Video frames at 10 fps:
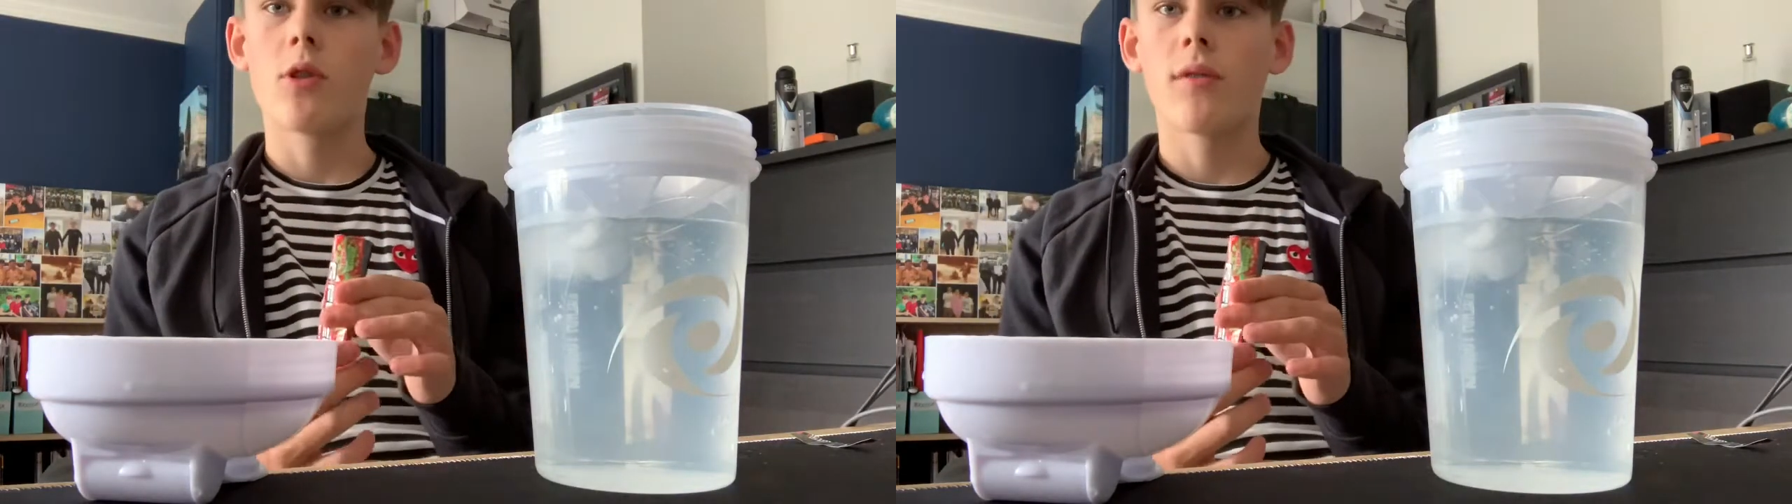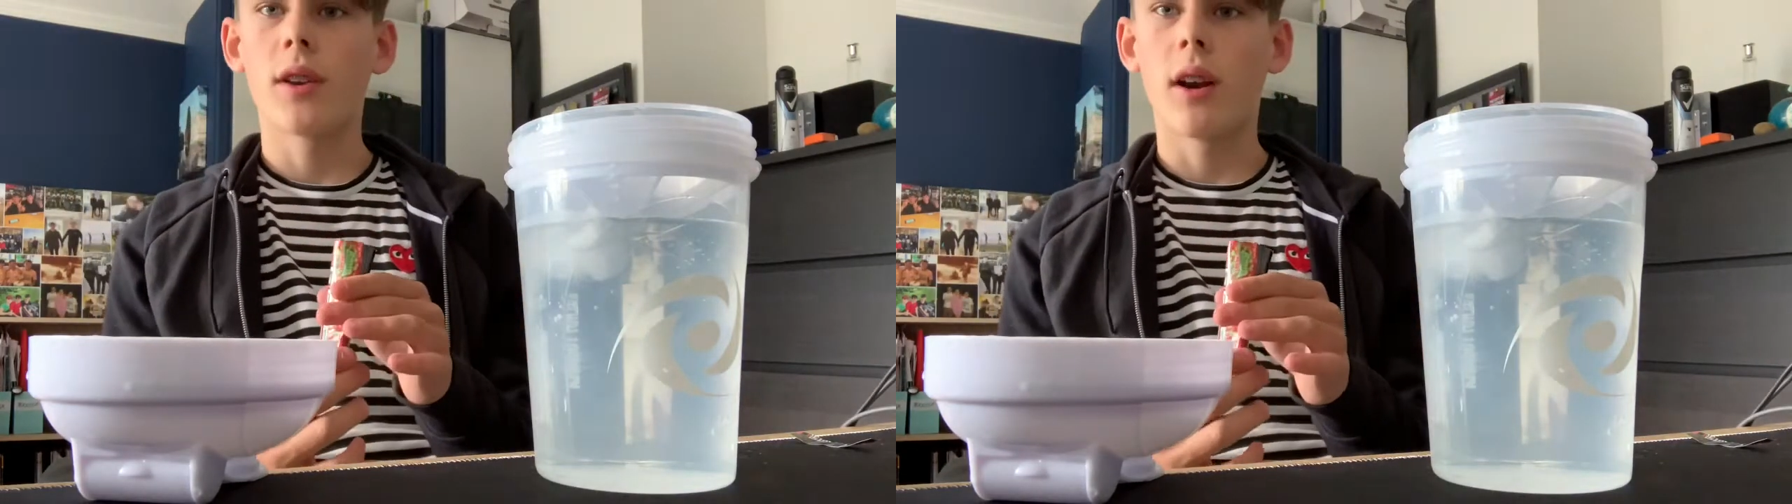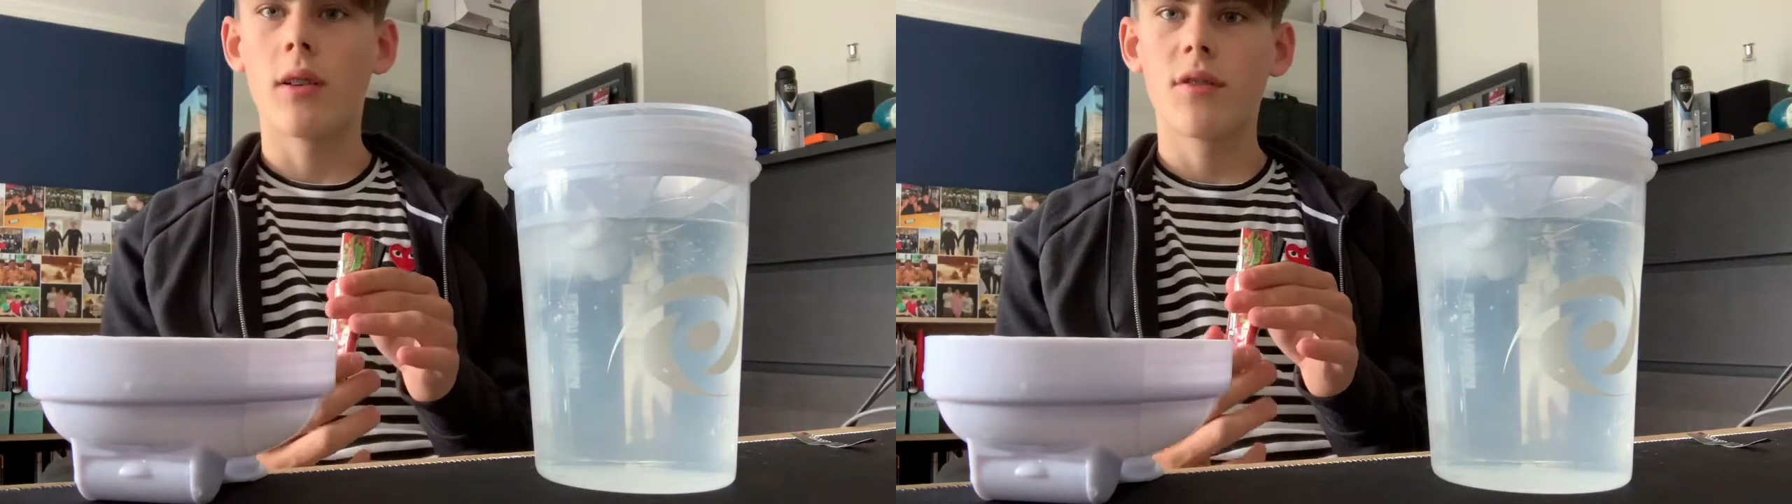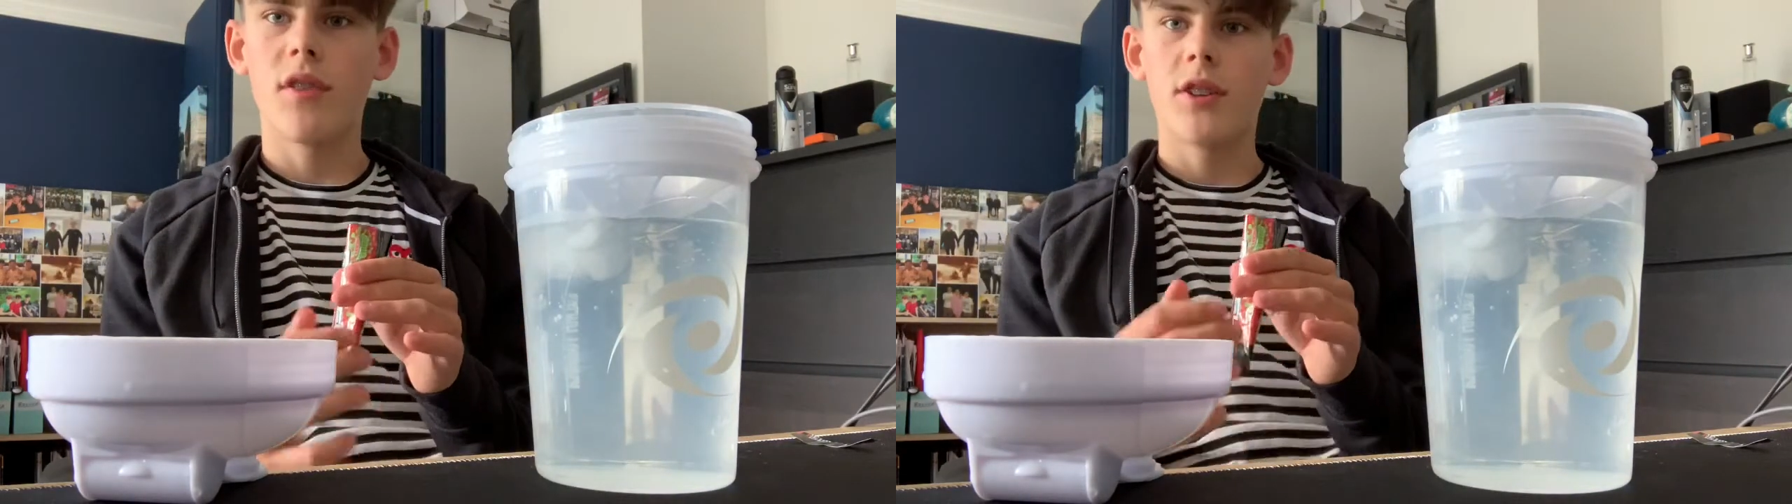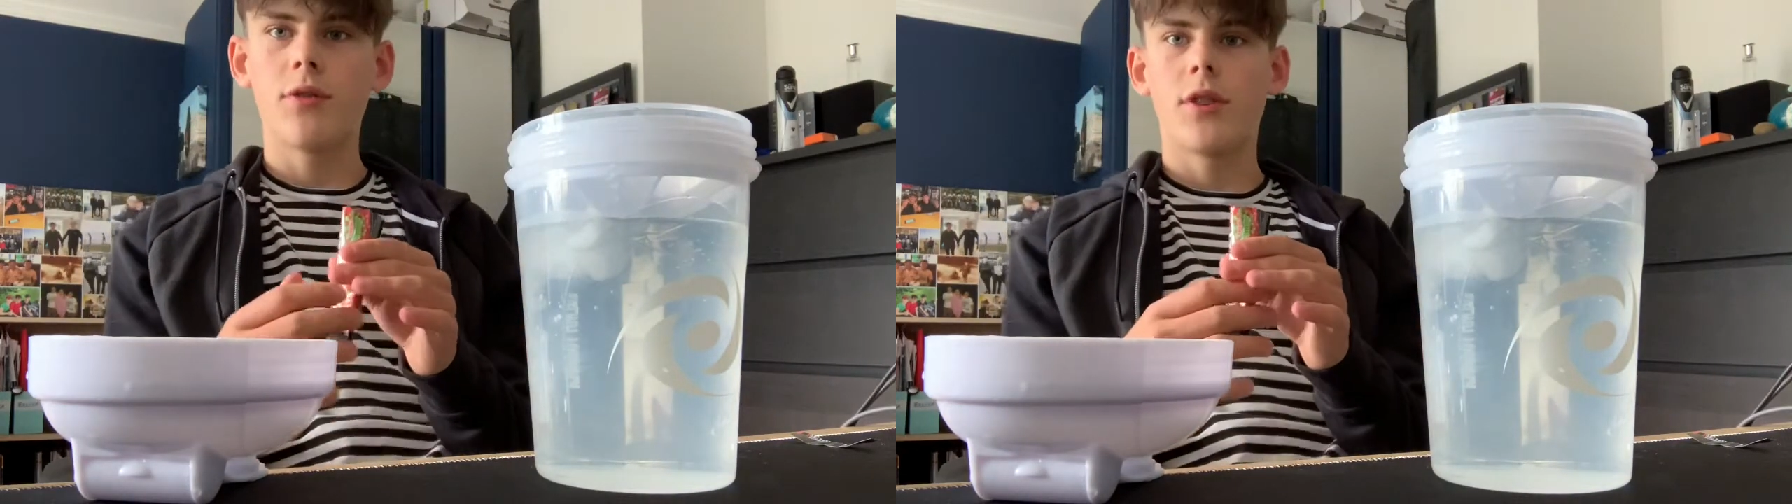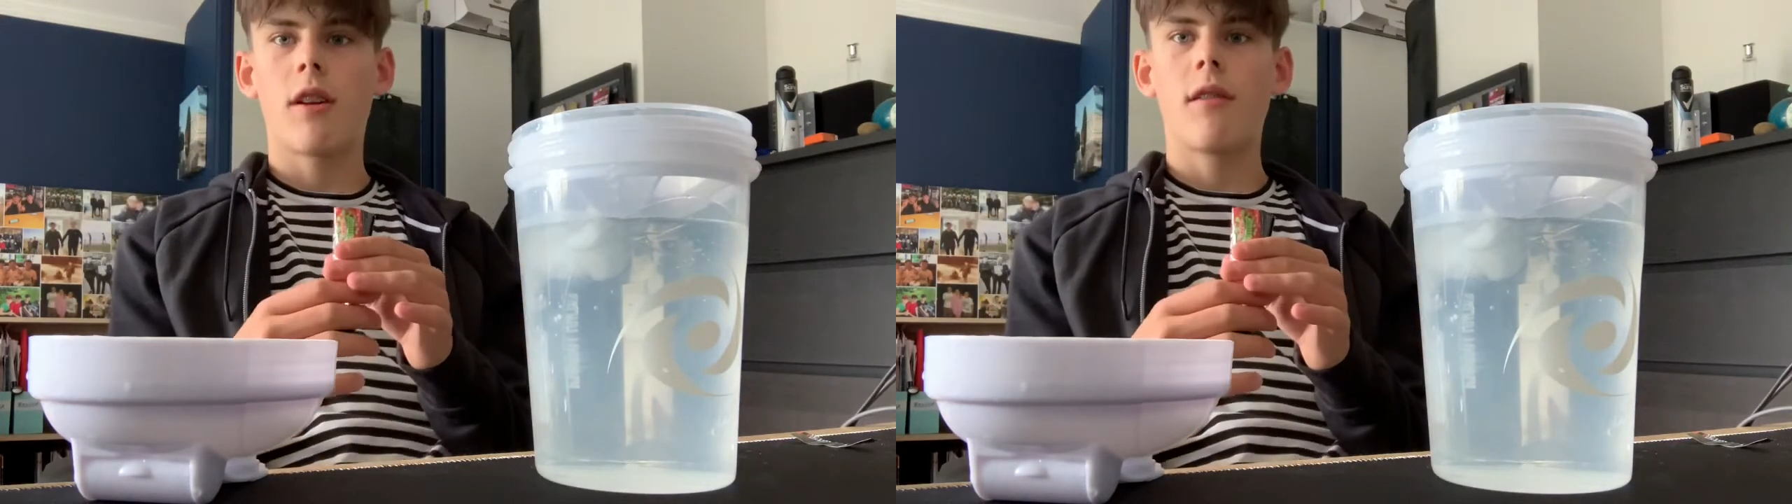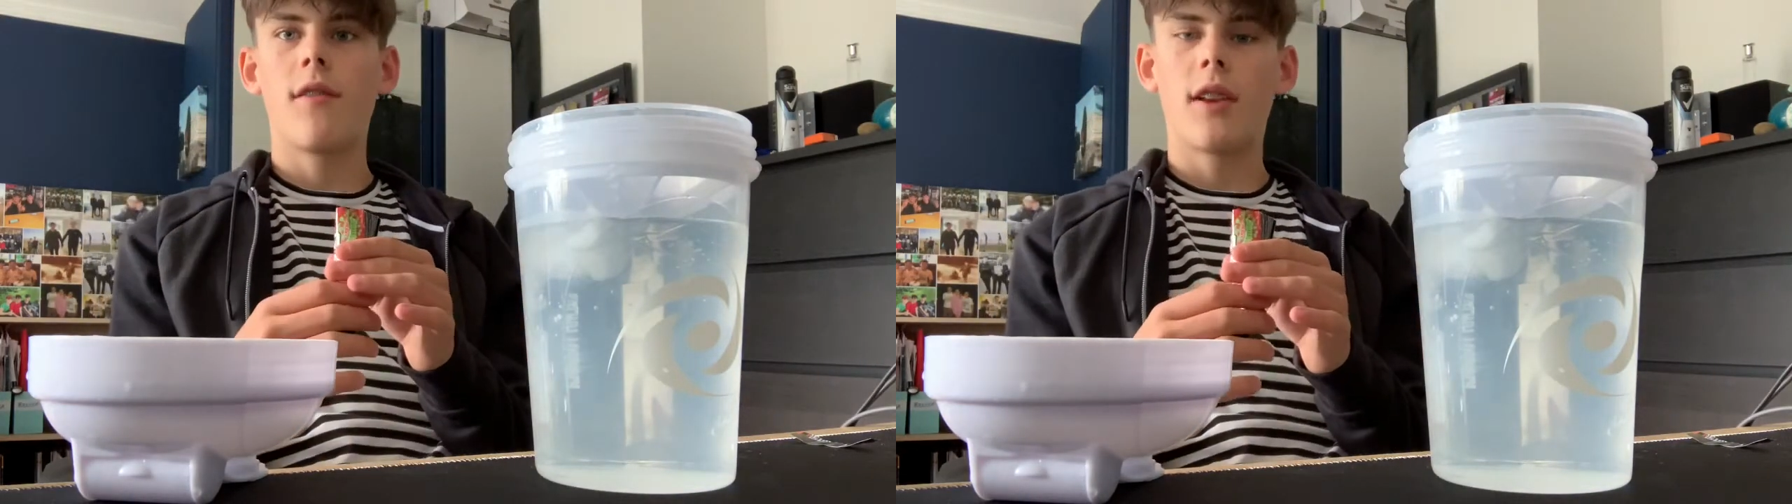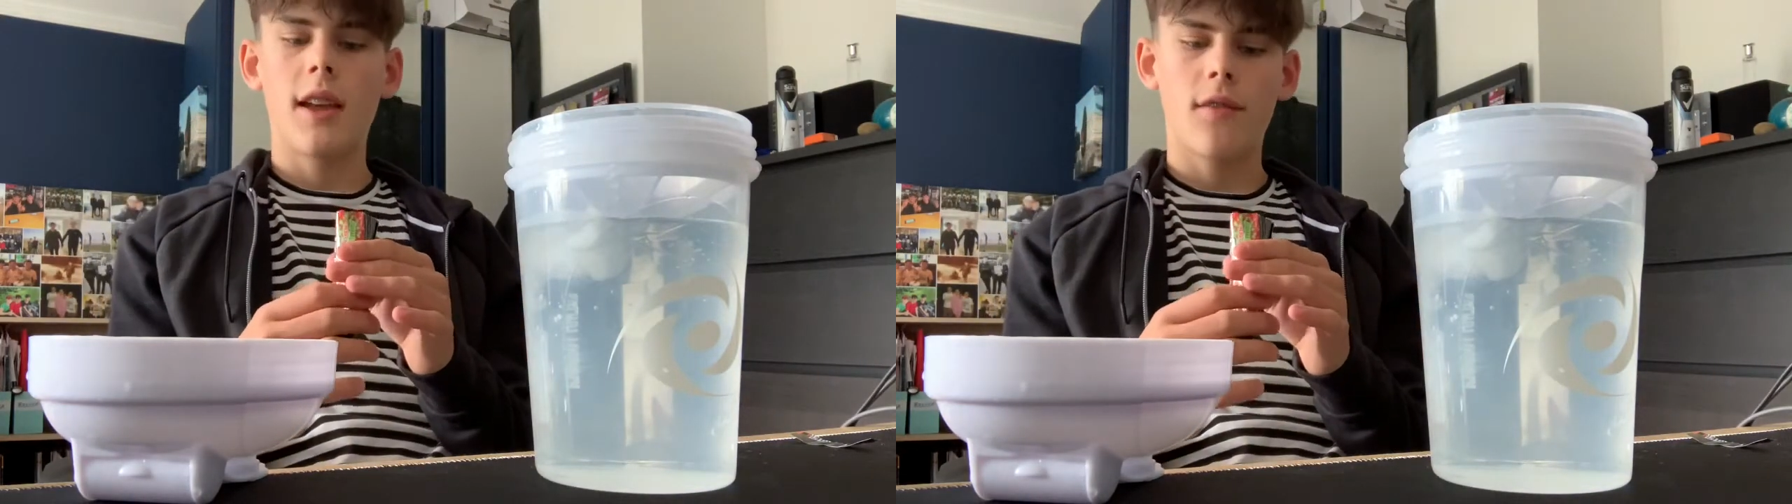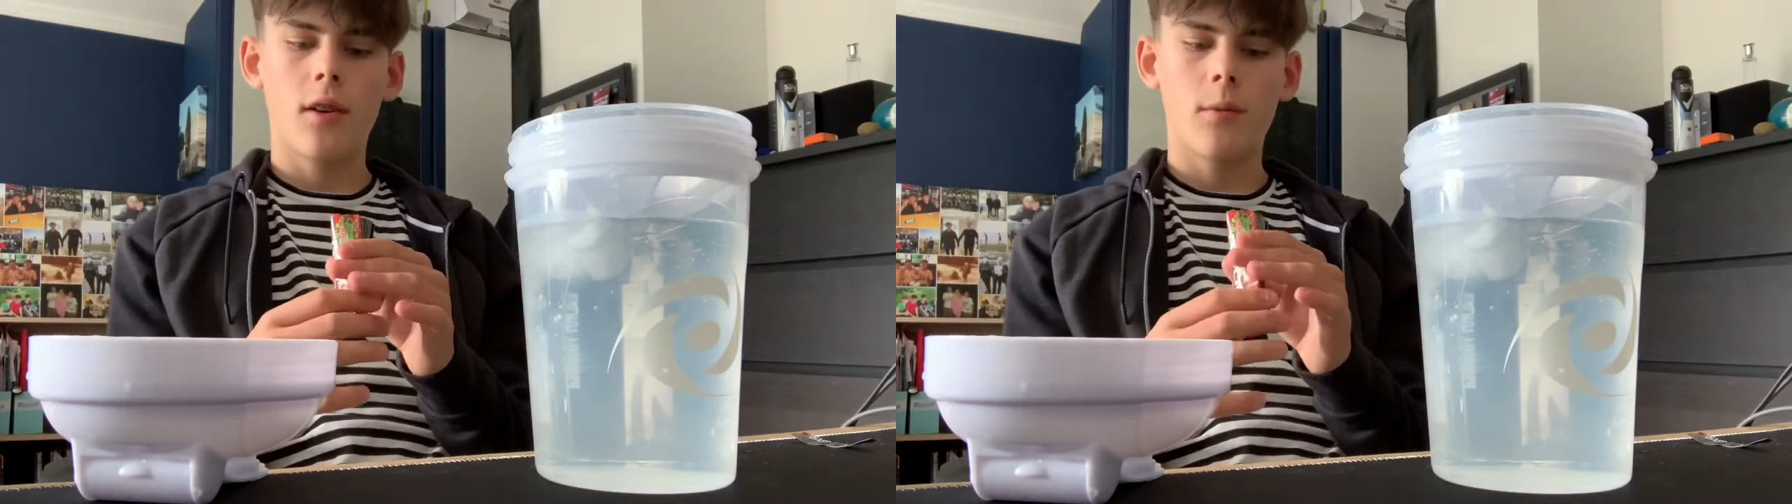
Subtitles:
of an artificial cherry flavour,